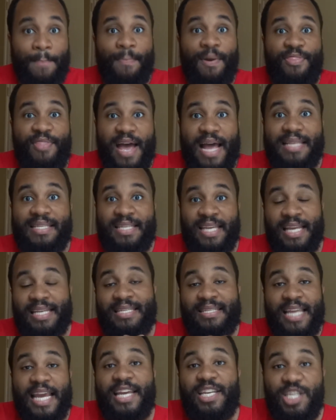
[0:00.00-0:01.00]
But that's it.
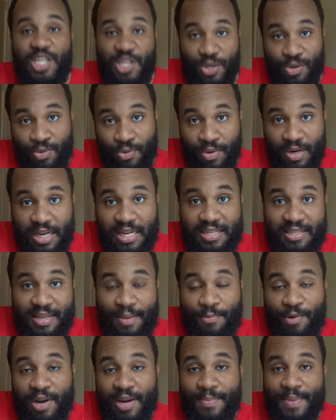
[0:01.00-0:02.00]
Stay tuned because
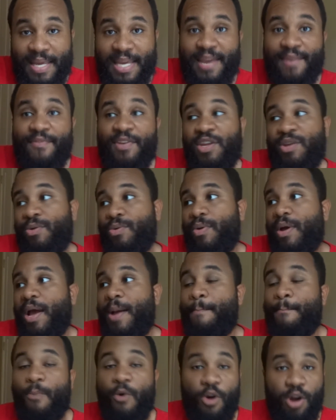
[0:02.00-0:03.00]
I'm going to be giving you
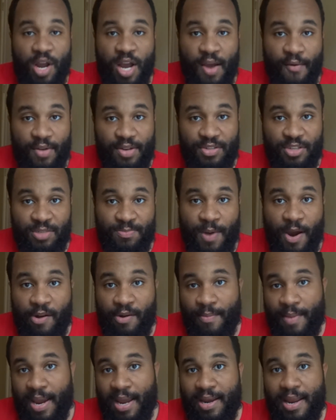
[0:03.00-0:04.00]
more coverage of
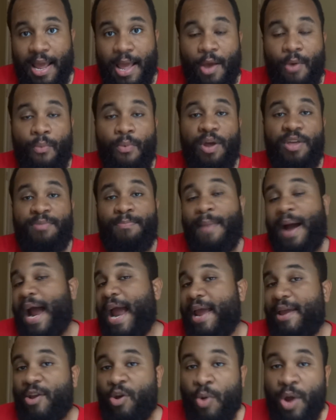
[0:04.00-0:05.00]
Spider-Man with
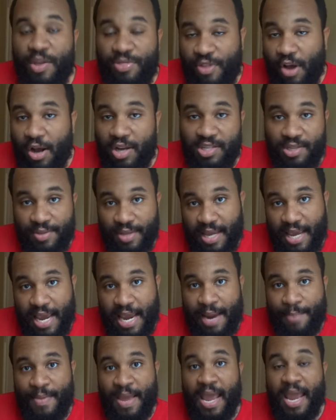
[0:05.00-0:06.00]
my quick thoughts on the
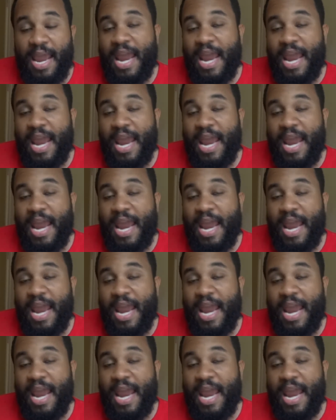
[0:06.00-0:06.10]
game,